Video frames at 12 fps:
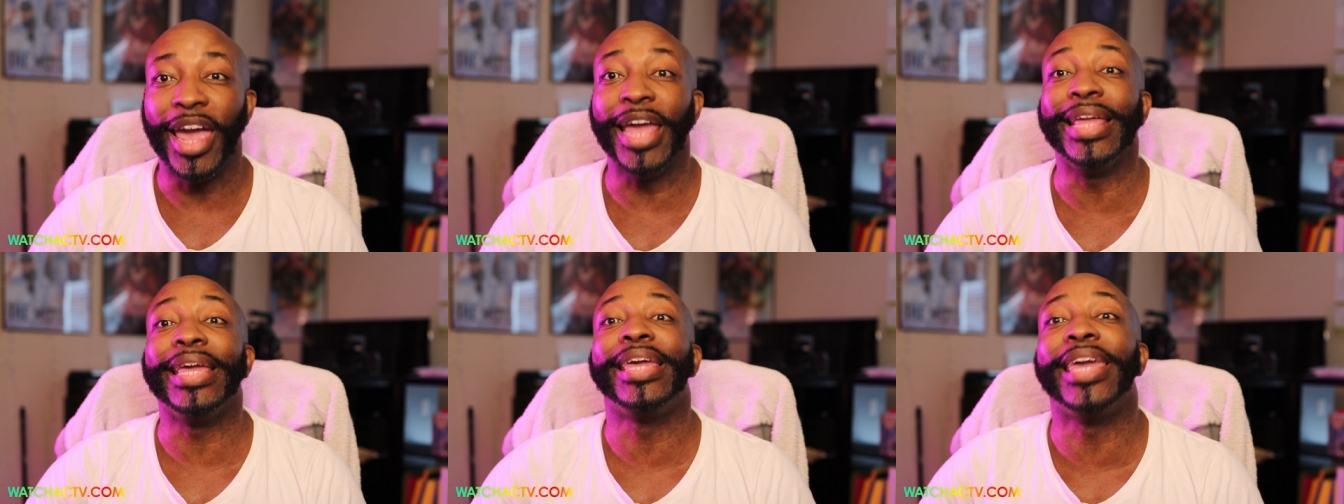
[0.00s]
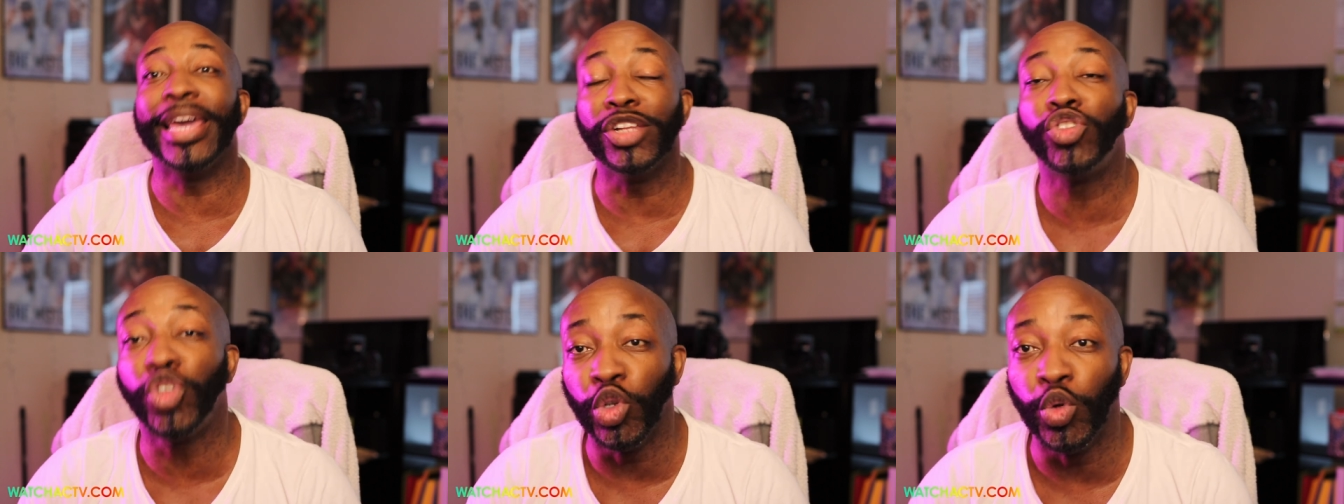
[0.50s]
and
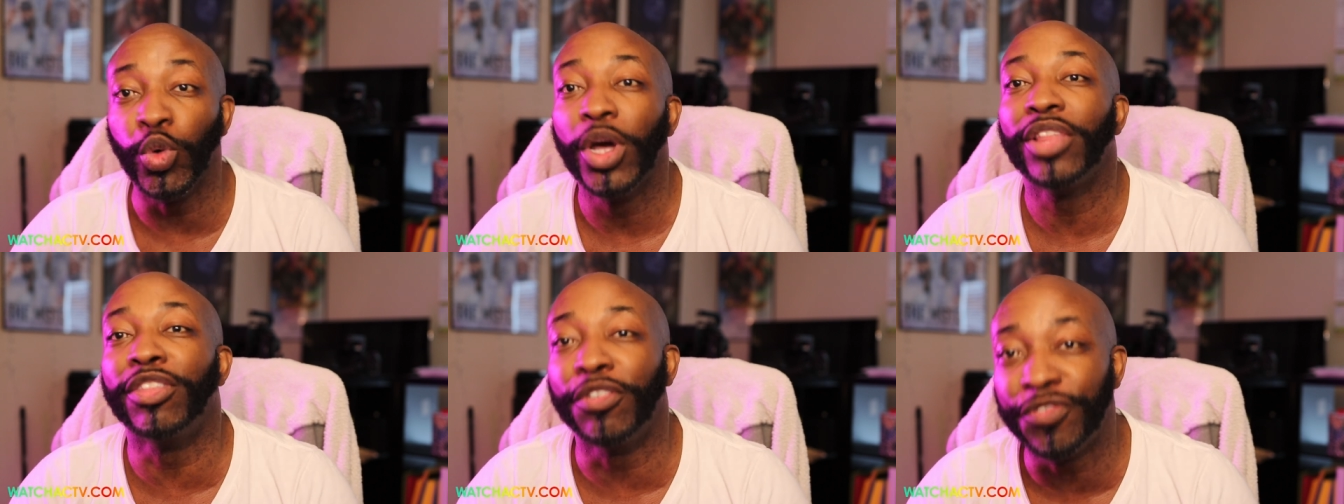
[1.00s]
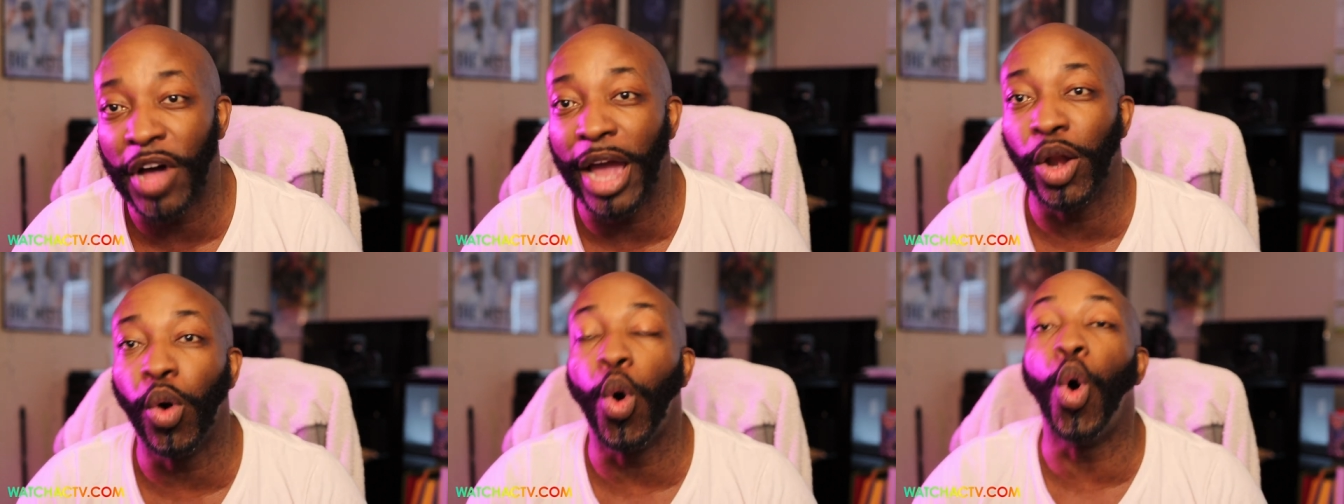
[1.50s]
get to the
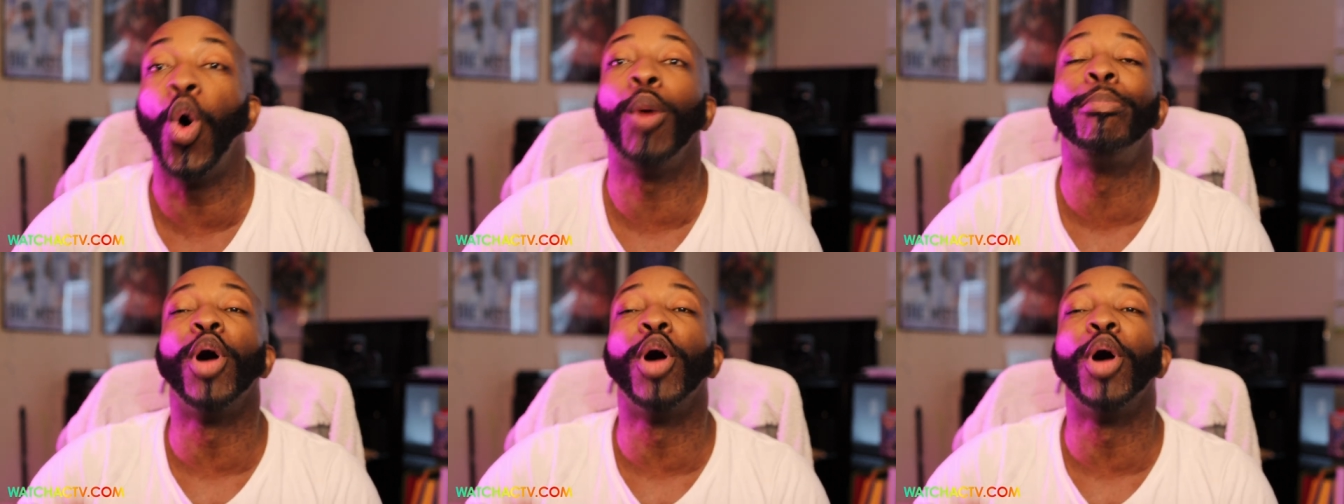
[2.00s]
final on